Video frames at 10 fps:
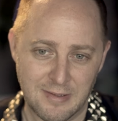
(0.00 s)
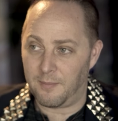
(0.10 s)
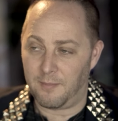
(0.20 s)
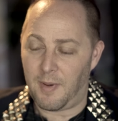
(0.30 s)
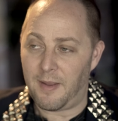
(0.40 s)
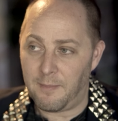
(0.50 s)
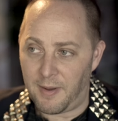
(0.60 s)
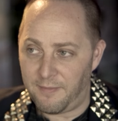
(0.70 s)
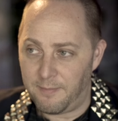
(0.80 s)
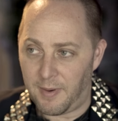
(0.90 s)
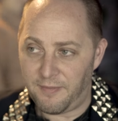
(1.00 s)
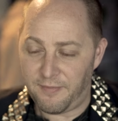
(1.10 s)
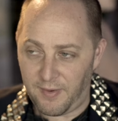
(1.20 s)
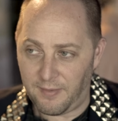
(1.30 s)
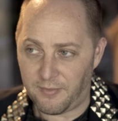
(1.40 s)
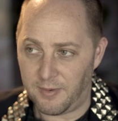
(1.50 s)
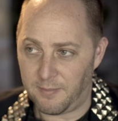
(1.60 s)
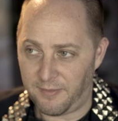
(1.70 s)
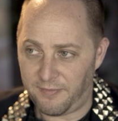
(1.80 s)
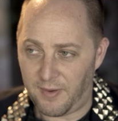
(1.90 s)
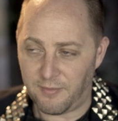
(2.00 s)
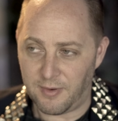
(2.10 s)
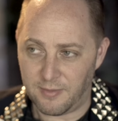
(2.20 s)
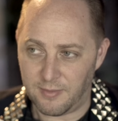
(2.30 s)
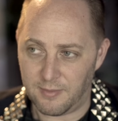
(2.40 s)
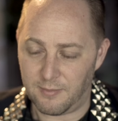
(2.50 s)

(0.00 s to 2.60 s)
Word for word: my my my favorite my favorite